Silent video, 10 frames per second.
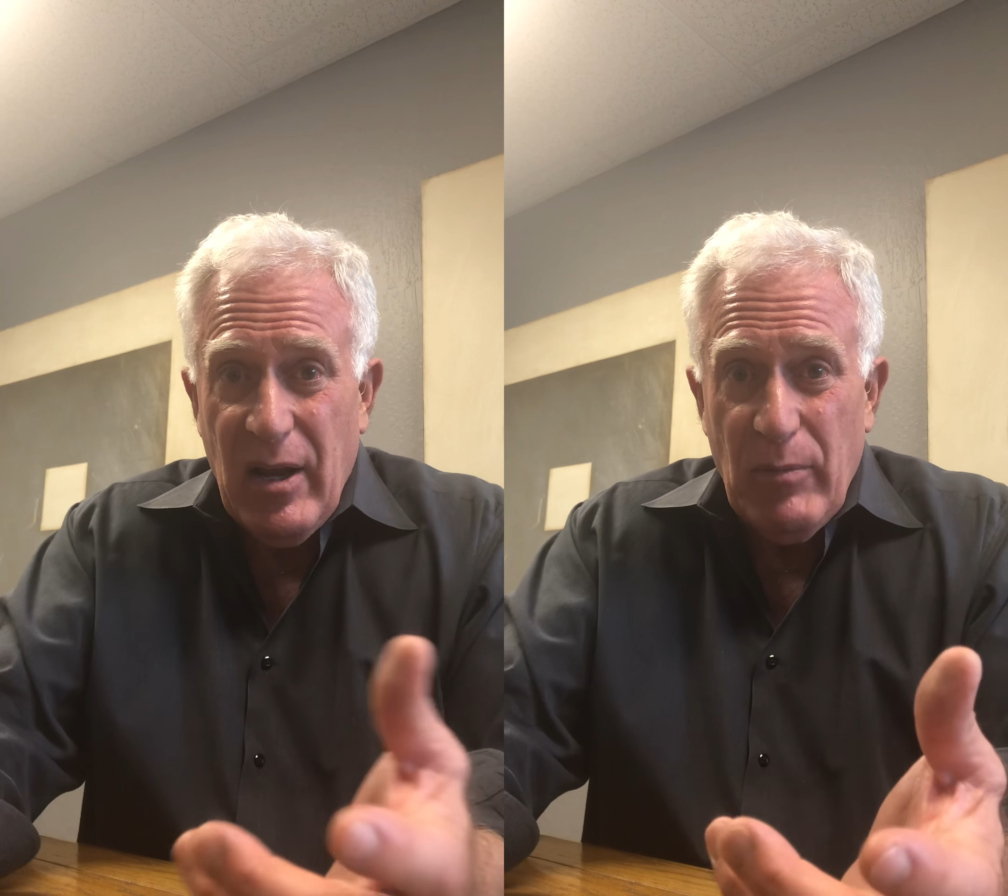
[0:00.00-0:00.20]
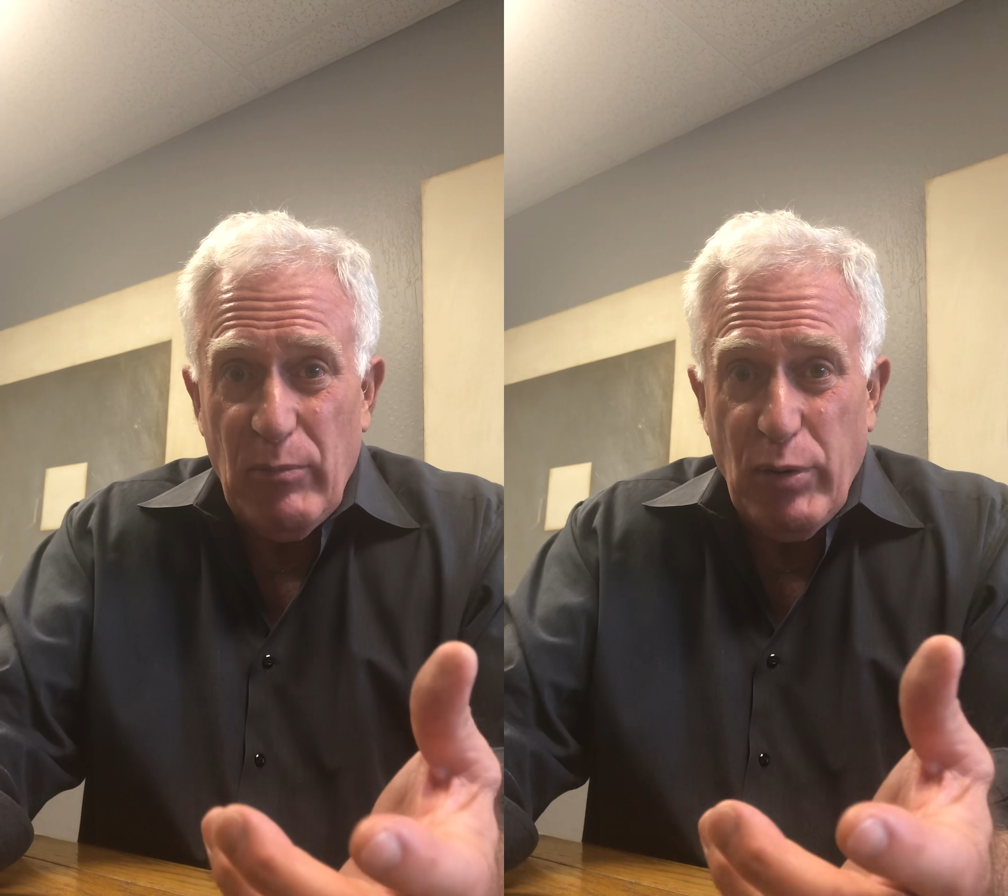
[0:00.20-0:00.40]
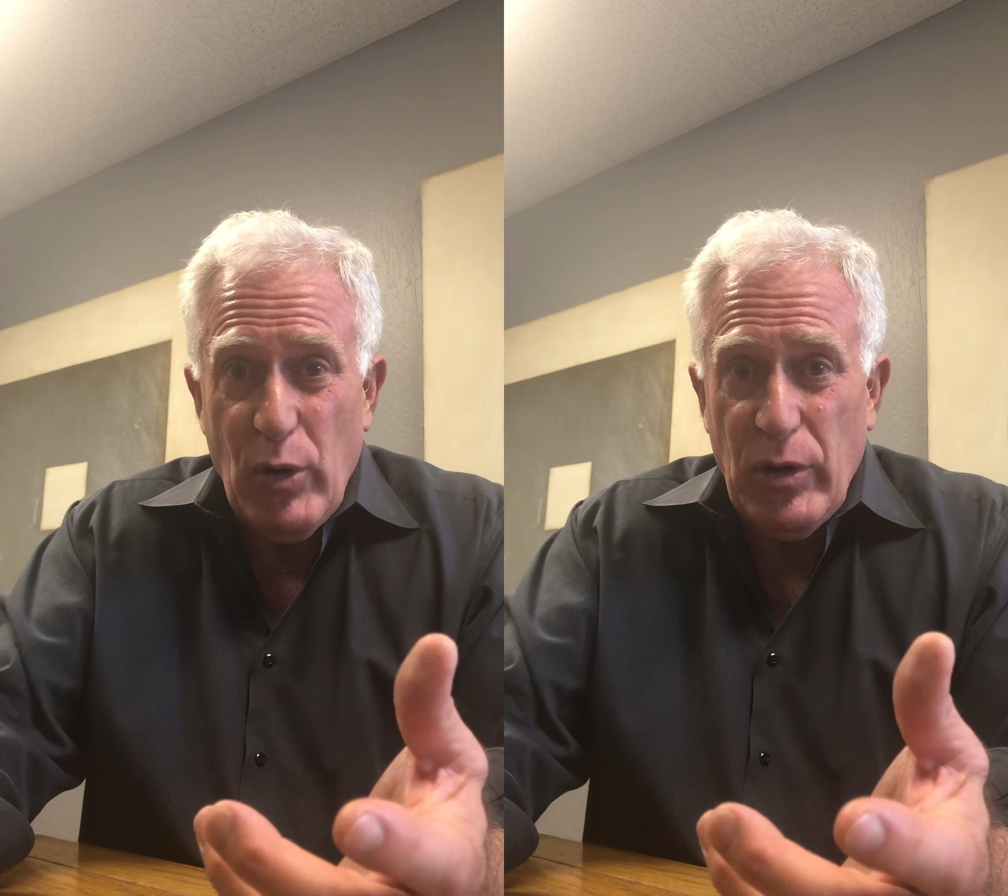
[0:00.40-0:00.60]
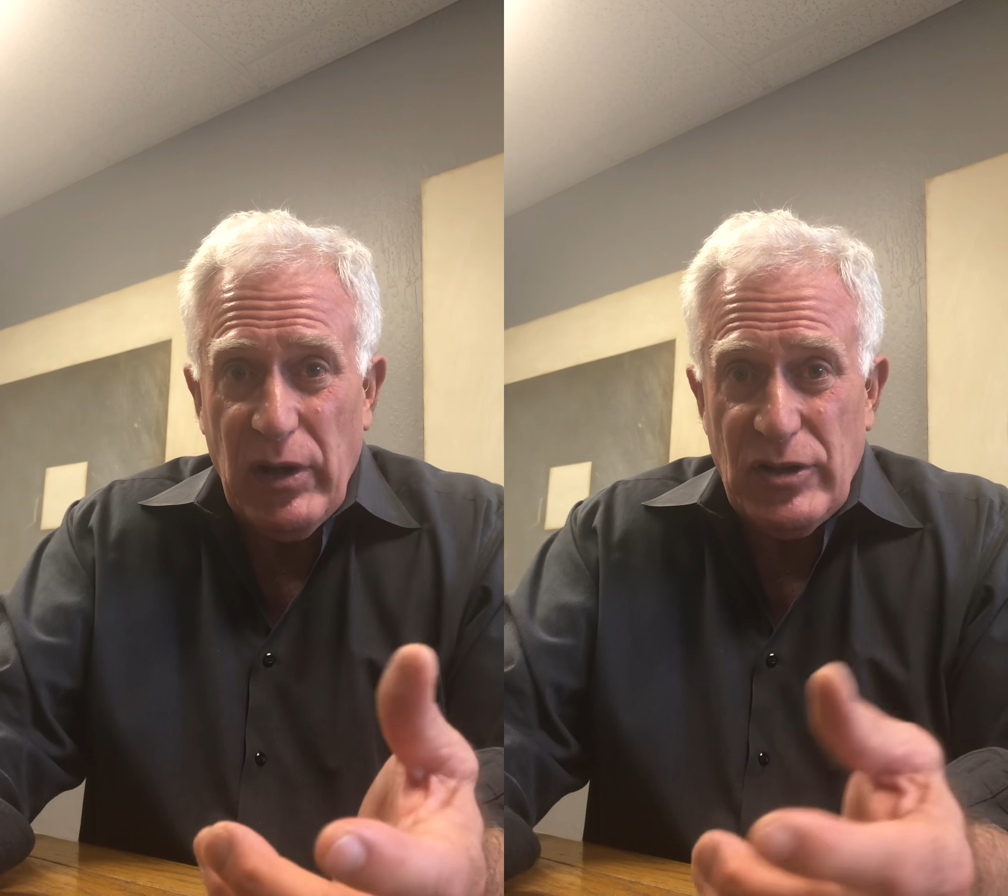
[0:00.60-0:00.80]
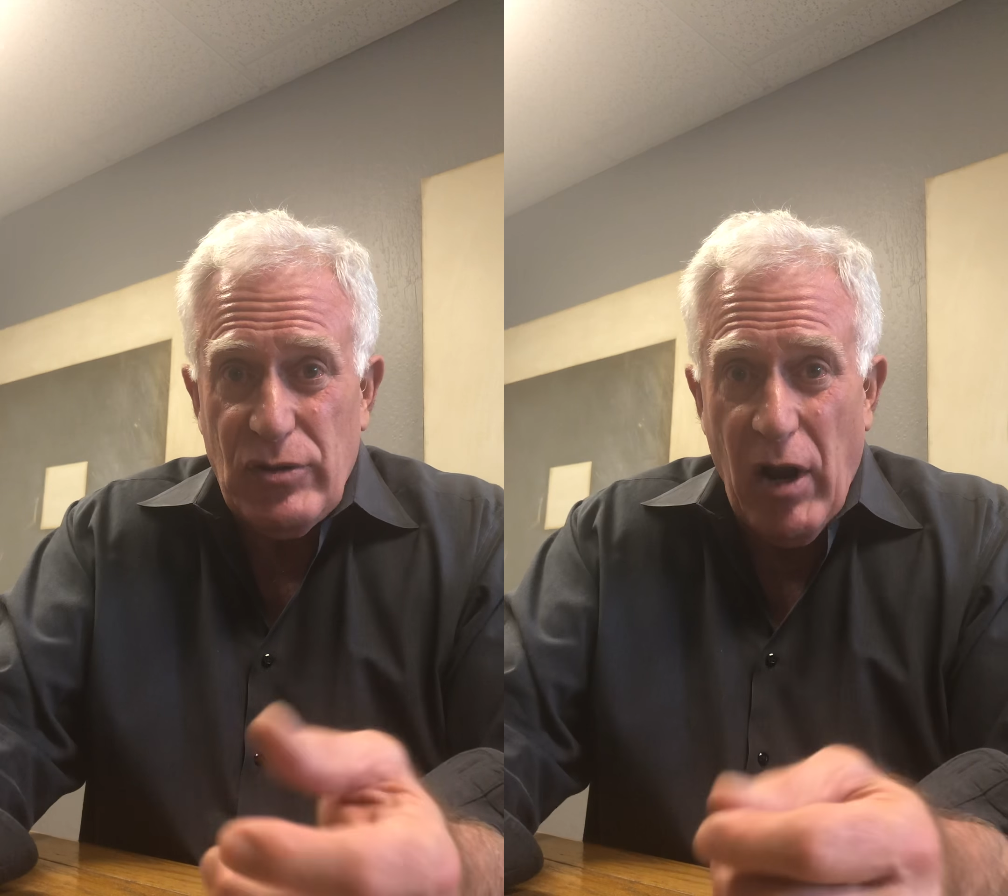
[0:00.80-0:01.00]

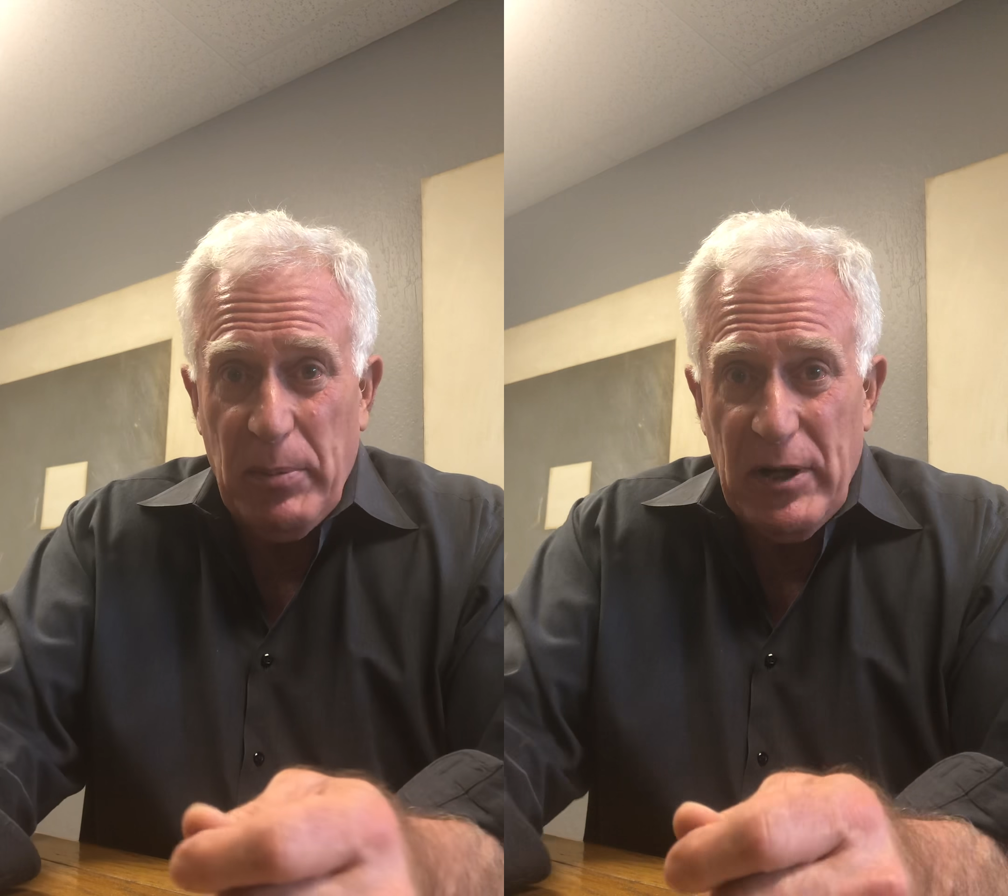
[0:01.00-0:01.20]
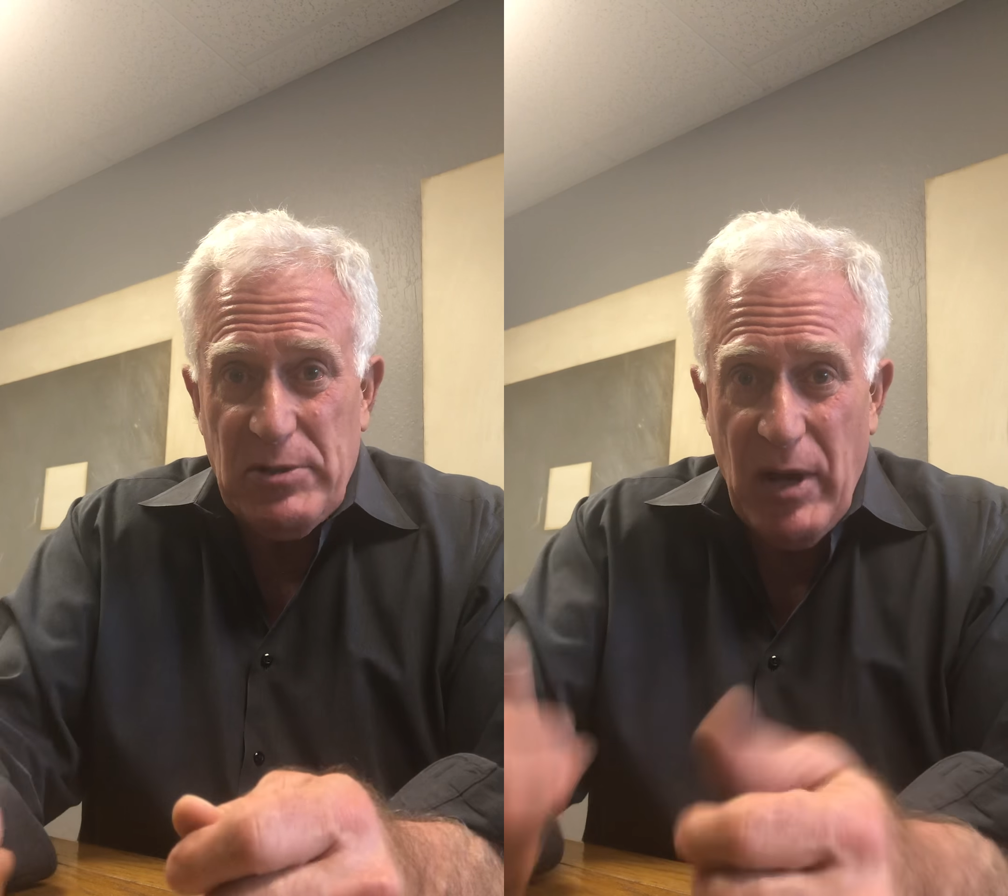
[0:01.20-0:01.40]
brutally strong, picks